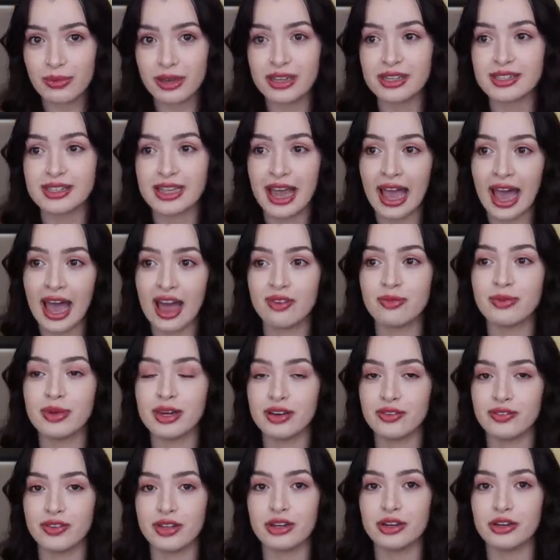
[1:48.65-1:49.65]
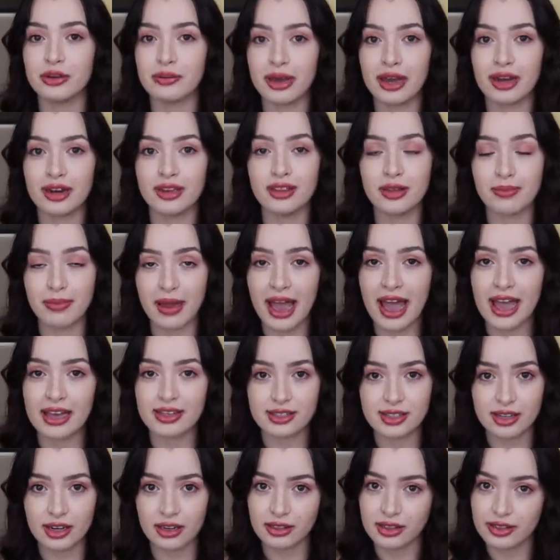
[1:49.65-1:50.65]
because I have made a video about it in the
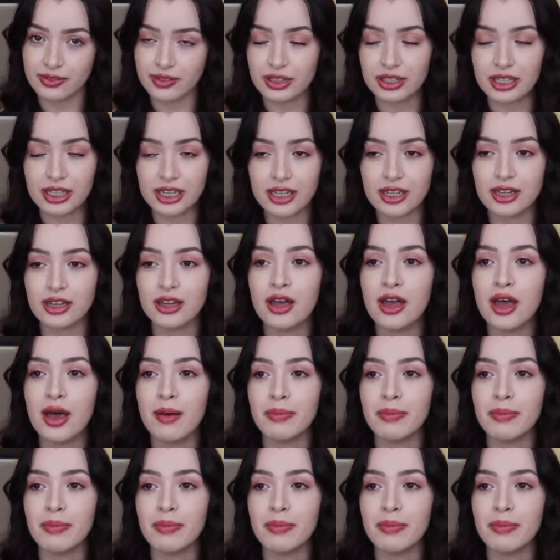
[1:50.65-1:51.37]
past. I'll leave a link.